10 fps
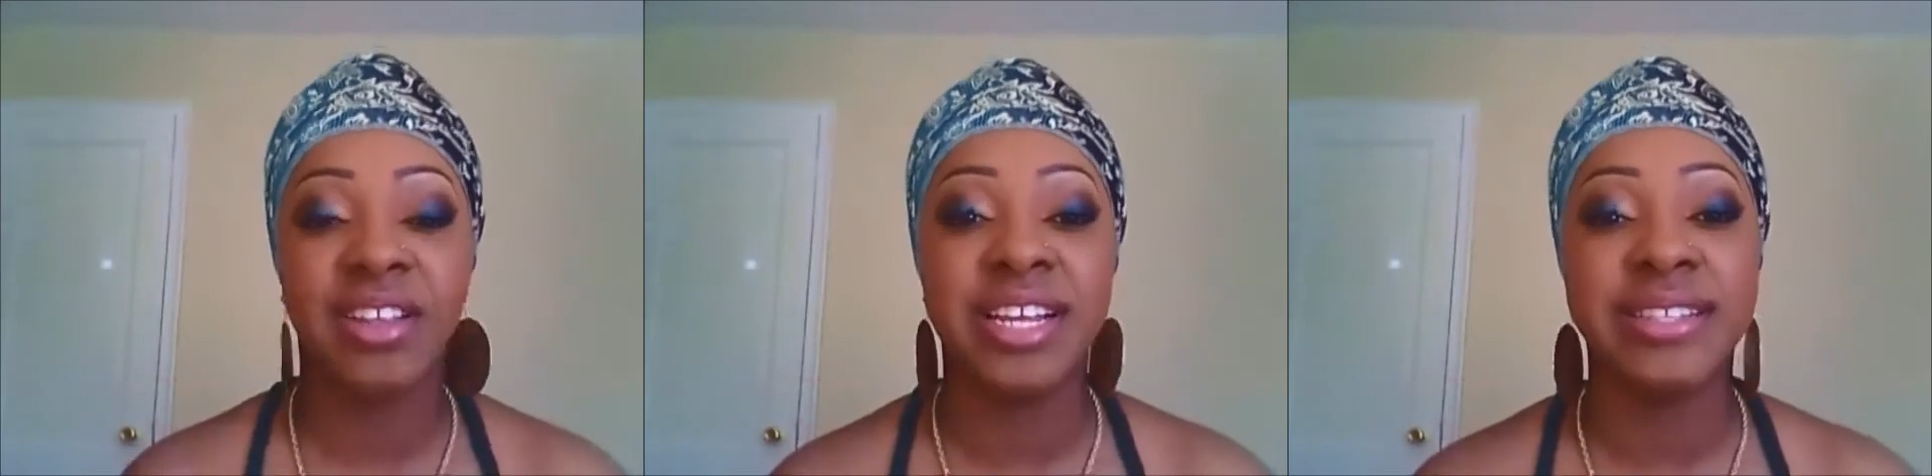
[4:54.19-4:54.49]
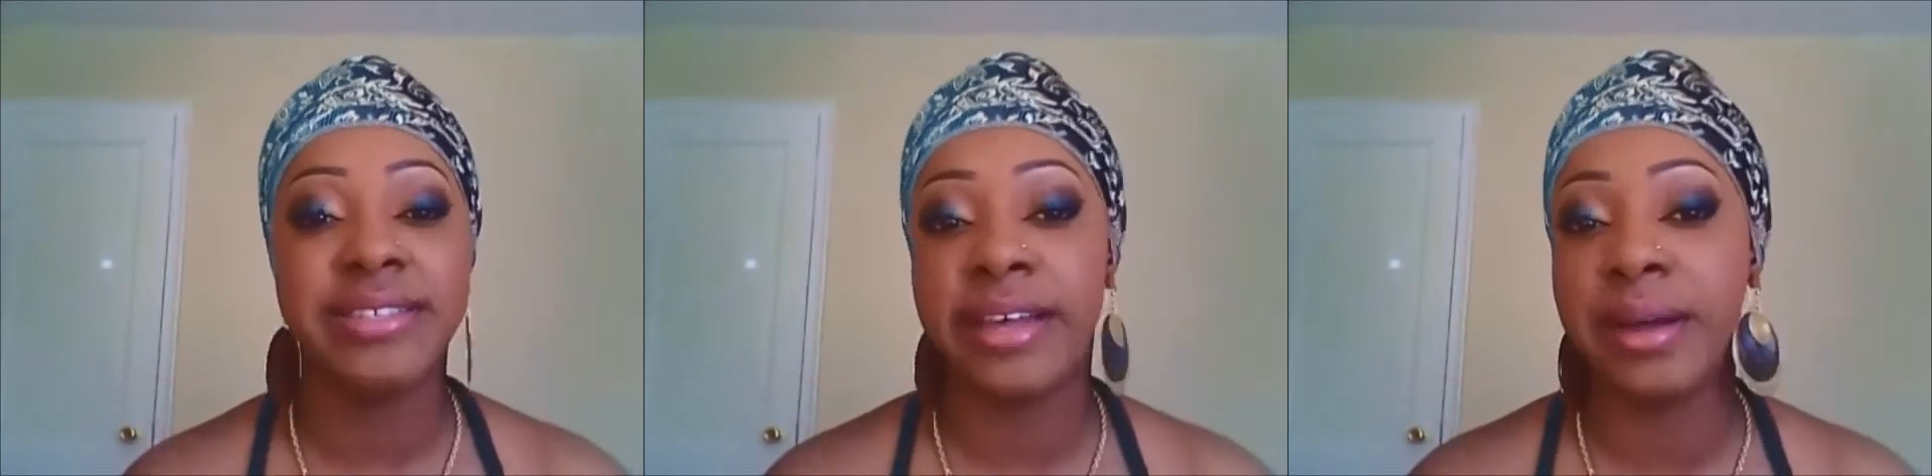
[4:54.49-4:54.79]

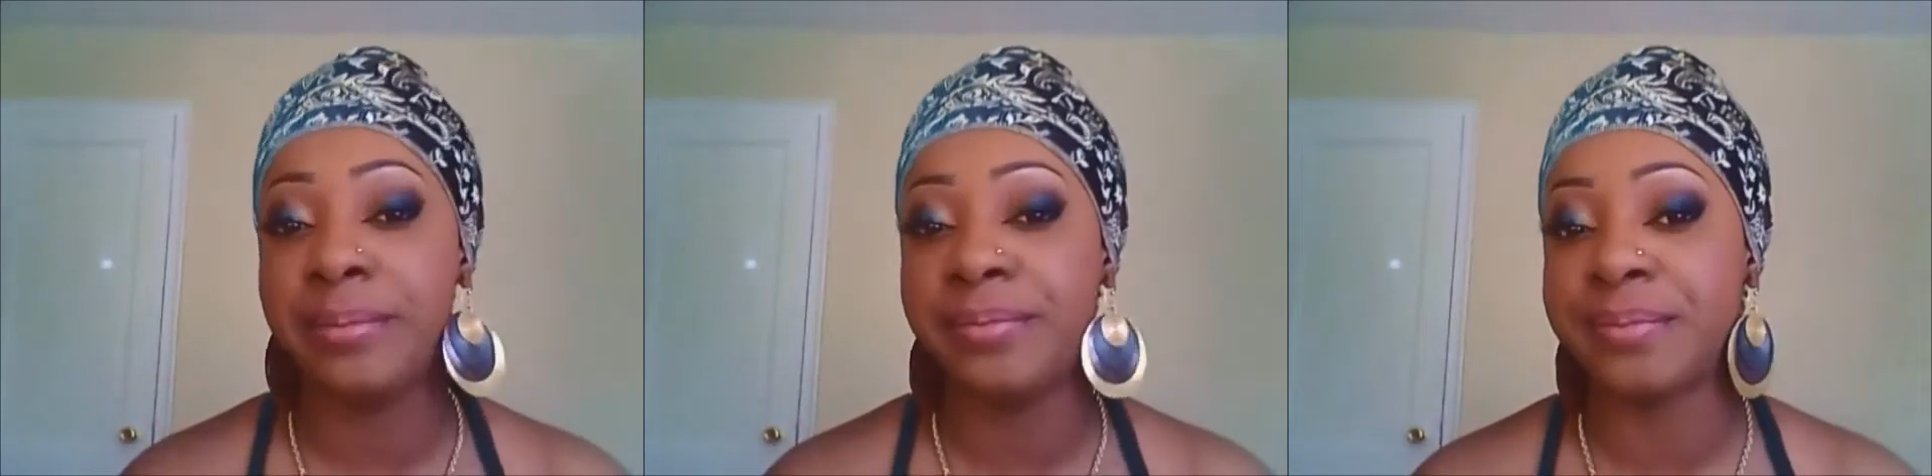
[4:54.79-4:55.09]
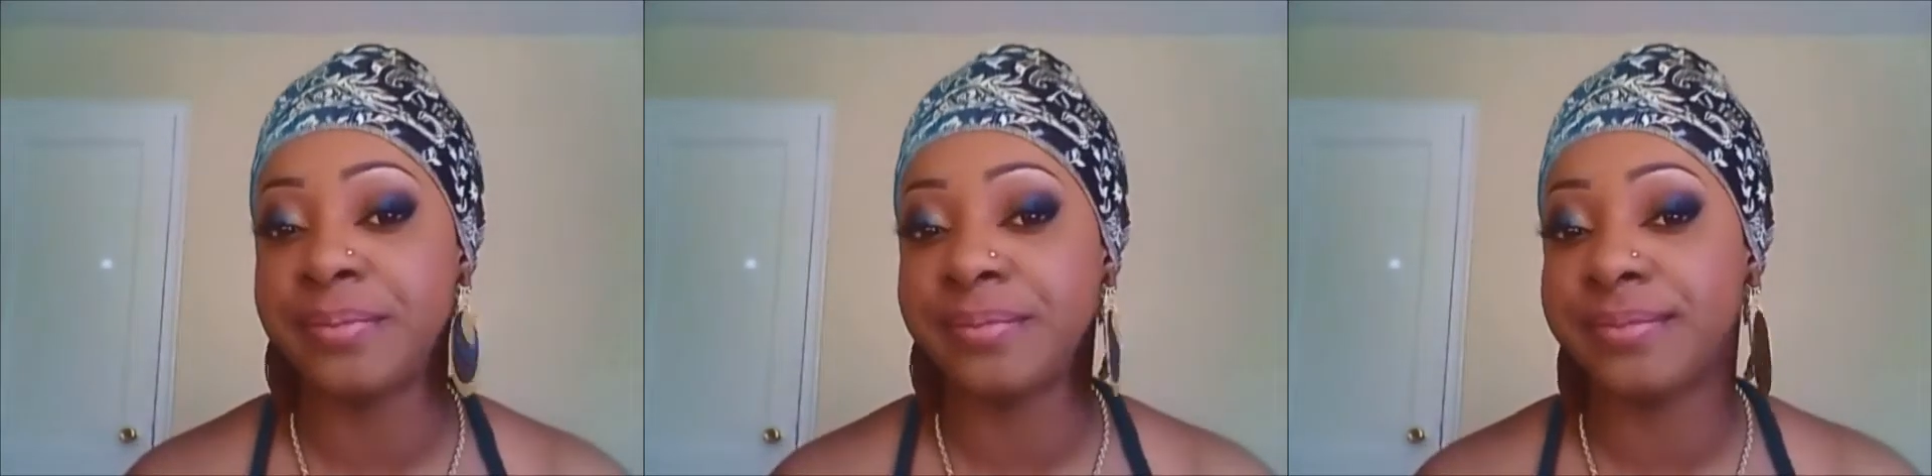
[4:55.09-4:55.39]
It's
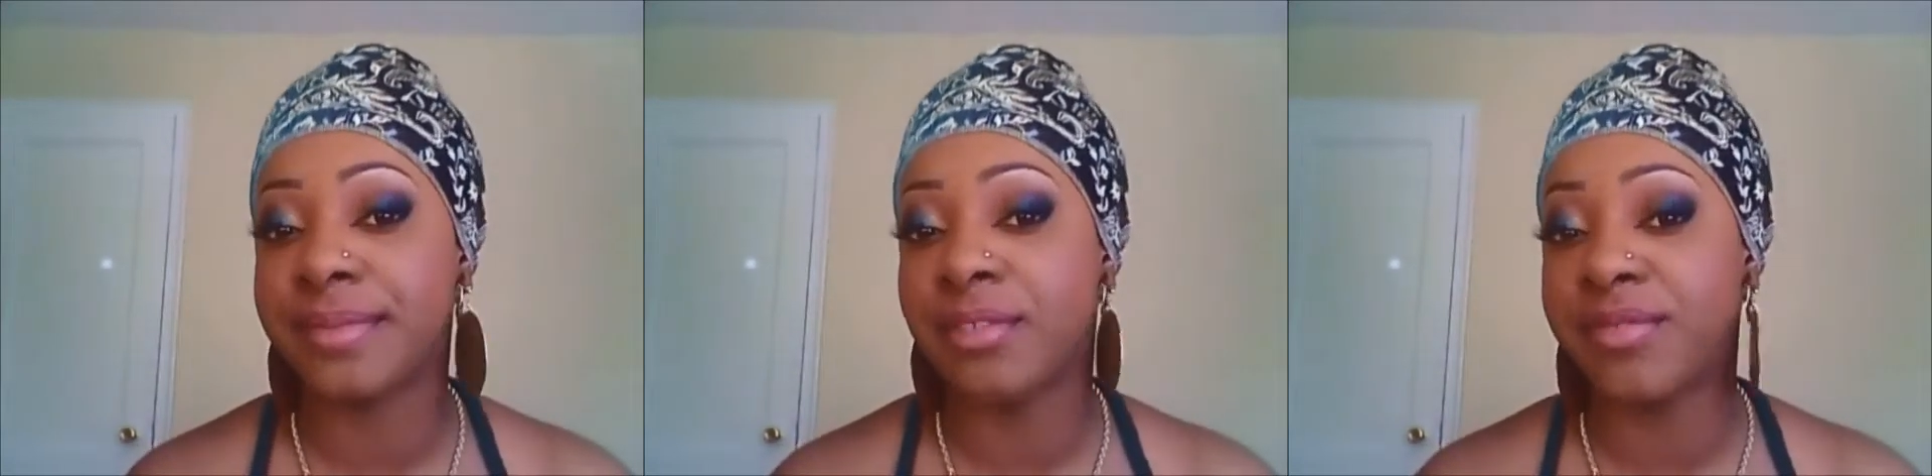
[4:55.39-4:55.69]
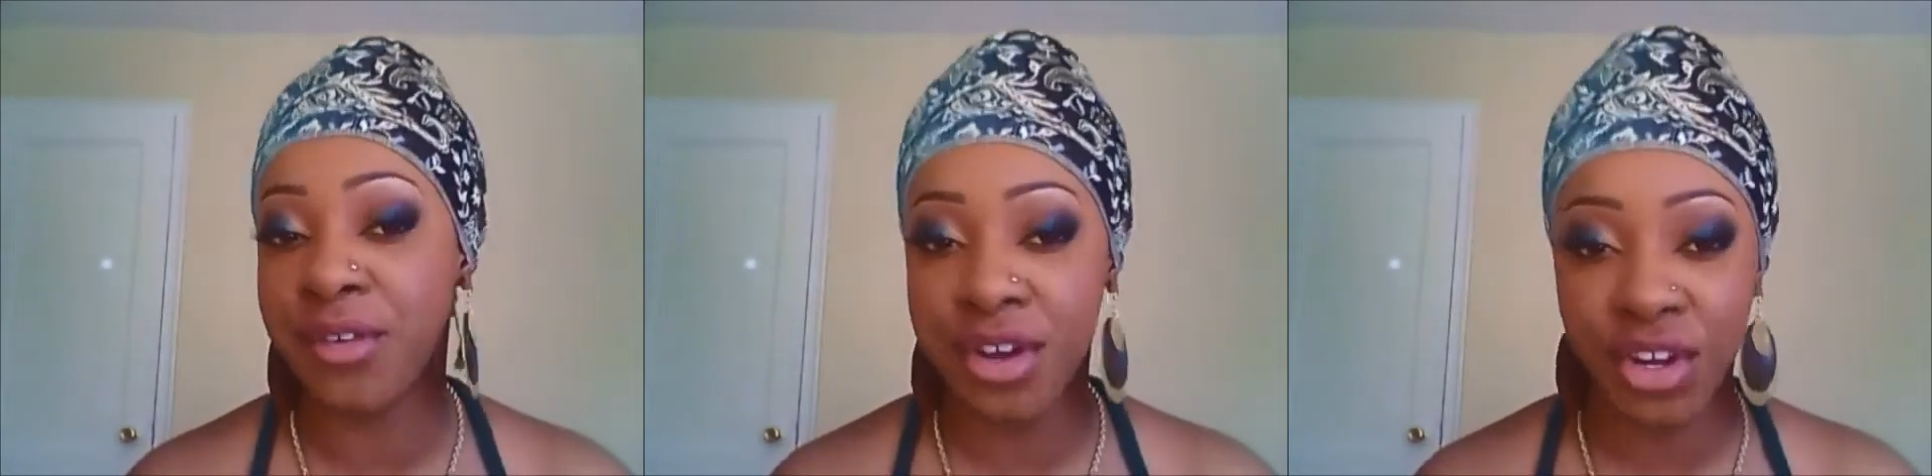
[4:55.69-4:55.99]

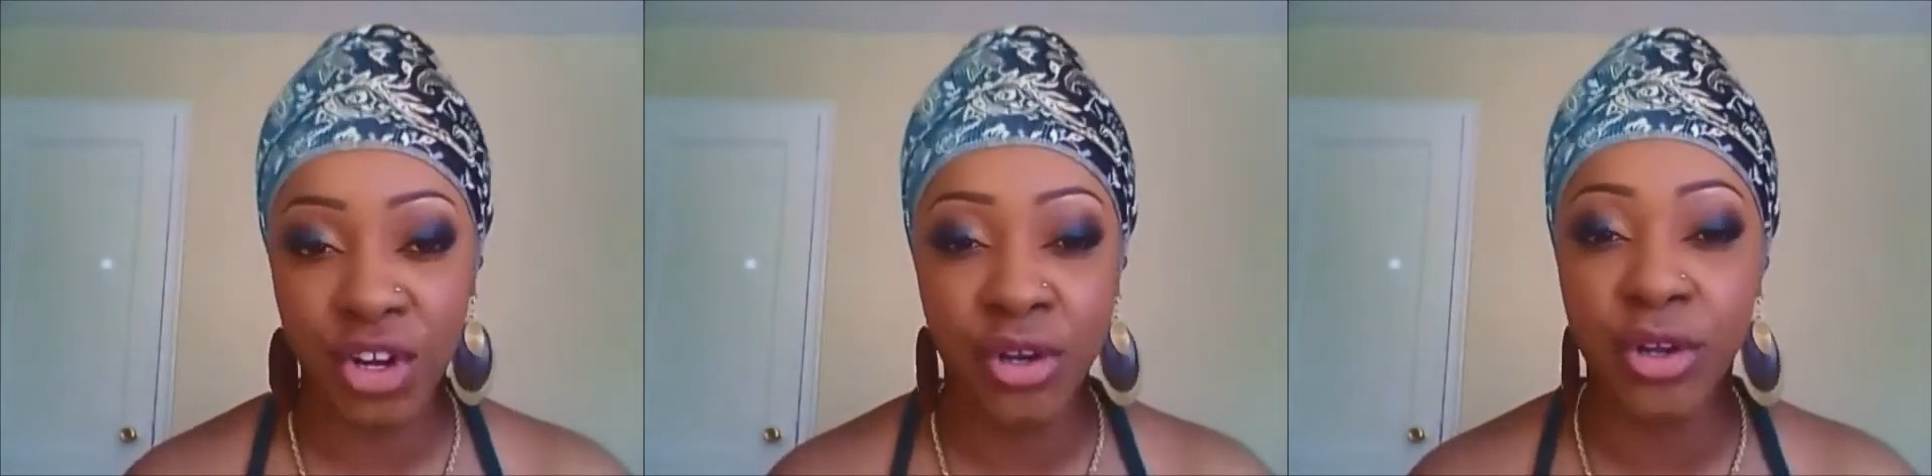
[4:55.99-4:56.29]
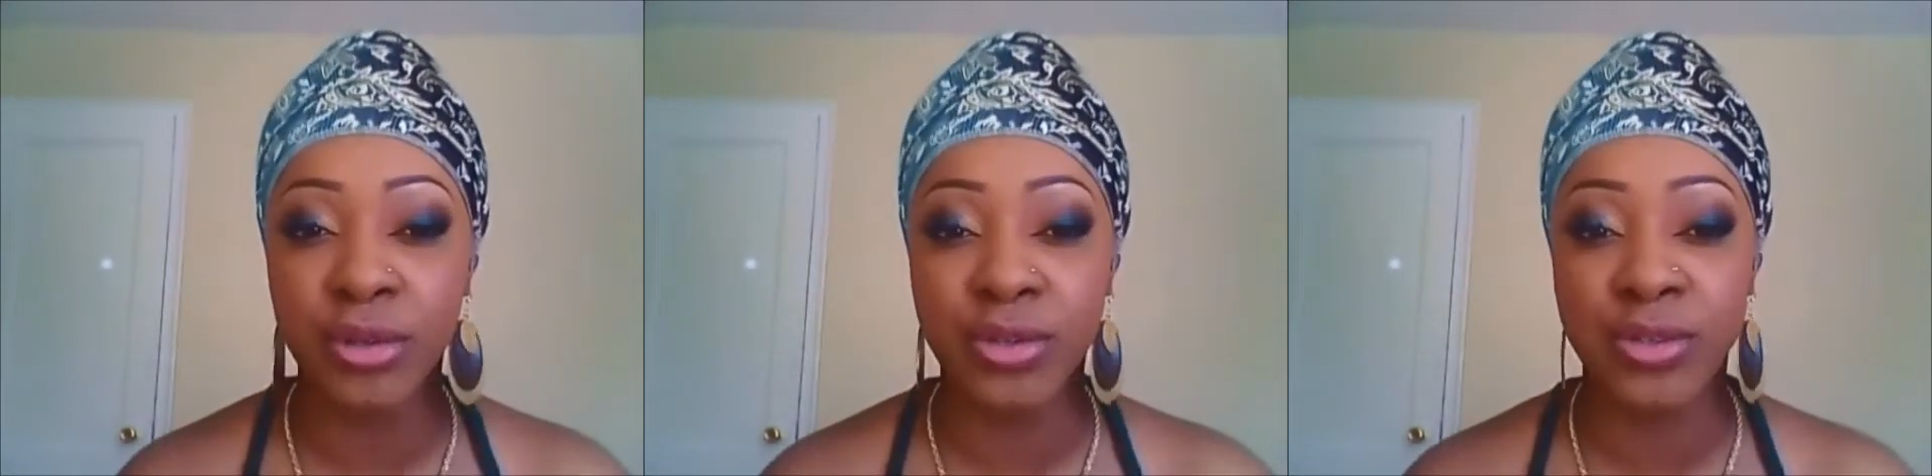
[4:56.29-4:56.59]
very
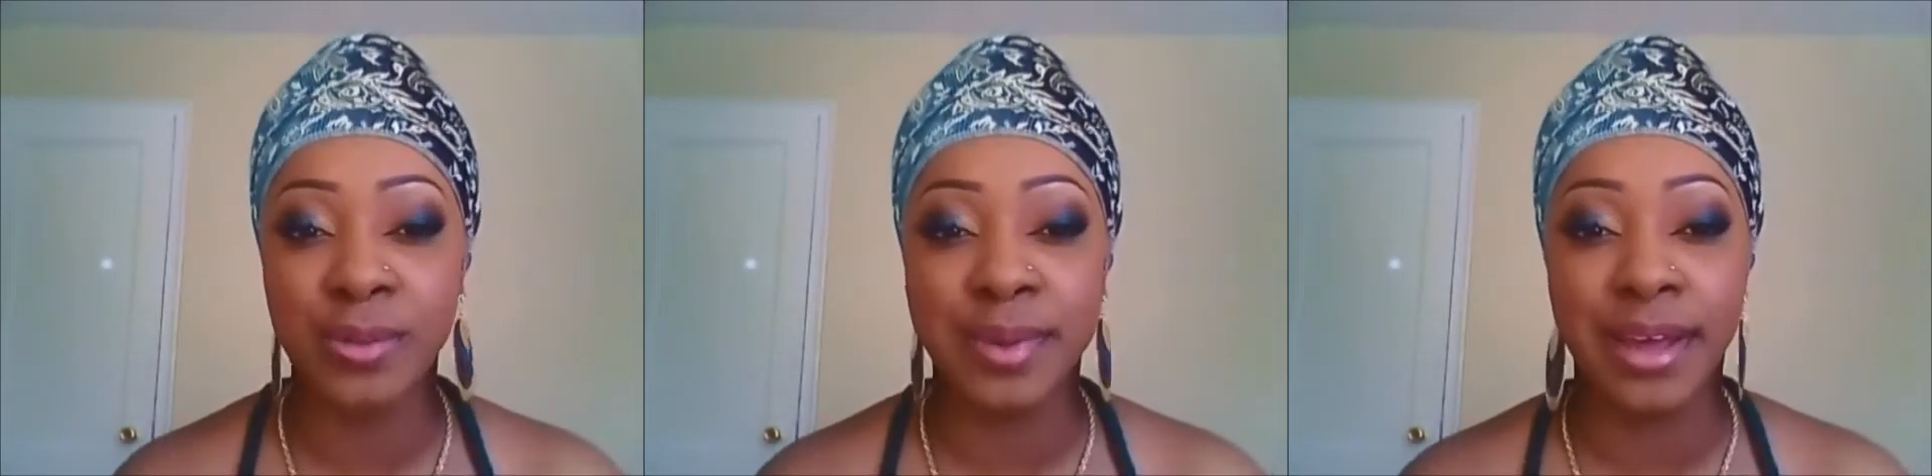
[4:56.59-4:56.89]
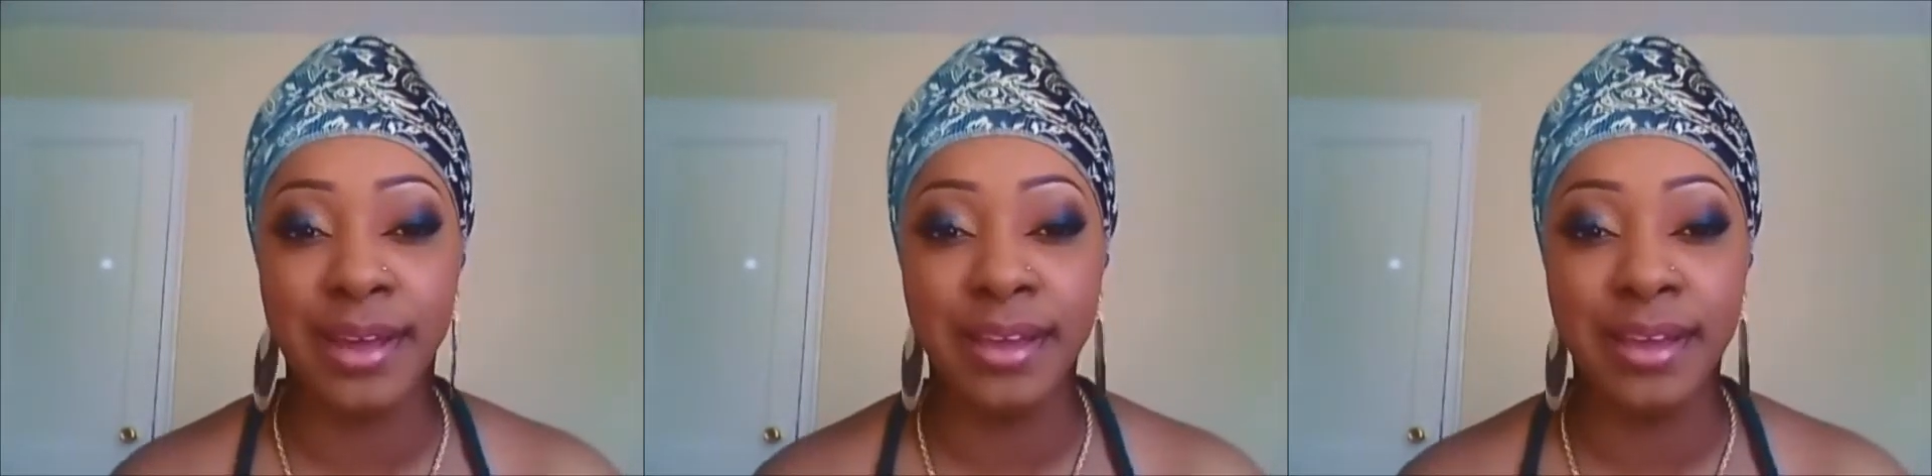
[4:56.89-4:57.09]
close to my